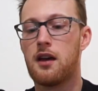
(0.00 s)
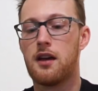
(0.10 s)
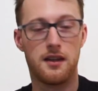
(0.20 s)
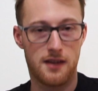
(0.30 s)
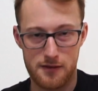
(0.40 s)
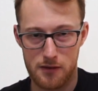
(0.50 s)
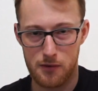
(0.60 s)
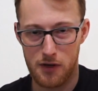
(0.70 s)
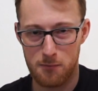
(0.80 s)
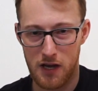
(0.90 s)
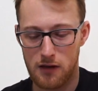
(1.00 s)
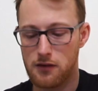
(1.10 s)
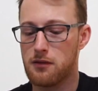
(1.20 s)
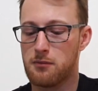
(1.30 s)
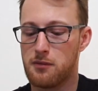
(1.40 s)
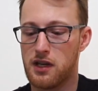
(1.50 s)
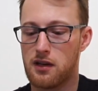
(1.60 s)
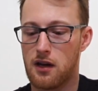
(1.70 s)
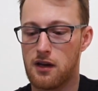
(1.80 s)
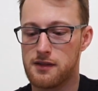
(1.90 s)
It doesn't really matter
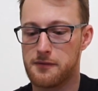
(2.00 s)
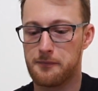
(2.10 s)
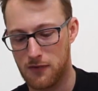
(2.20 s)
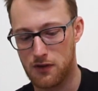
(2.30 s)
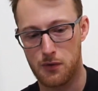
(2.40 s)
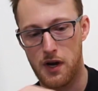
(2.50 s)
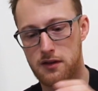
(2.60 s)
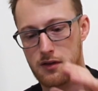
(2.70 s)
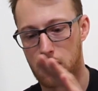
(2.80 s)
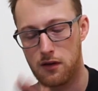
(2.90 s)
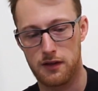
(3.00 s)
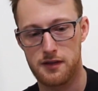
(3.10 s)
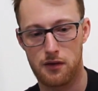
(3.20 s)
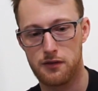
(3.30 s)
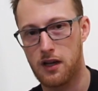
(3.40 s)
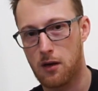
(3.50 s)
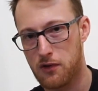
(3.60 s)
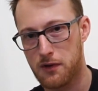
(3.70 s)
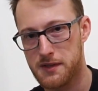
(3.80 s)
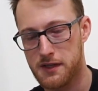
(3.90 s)
because the red dot is on the upper
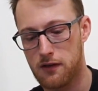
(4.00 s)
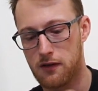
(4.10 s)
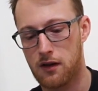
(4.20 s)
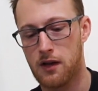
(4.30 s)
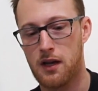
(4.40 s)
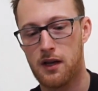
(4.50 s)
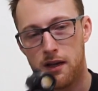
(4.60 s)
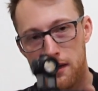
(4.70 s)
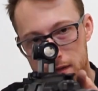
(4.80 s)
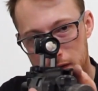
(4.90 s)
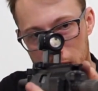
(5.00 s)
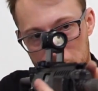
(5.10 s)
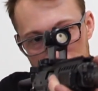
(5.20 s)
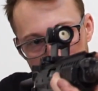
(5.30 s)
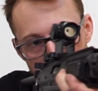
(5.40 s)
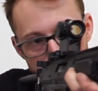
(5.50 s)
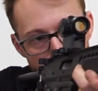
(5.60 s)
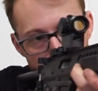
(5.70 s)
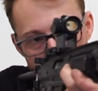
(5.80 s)
receiver. So if you are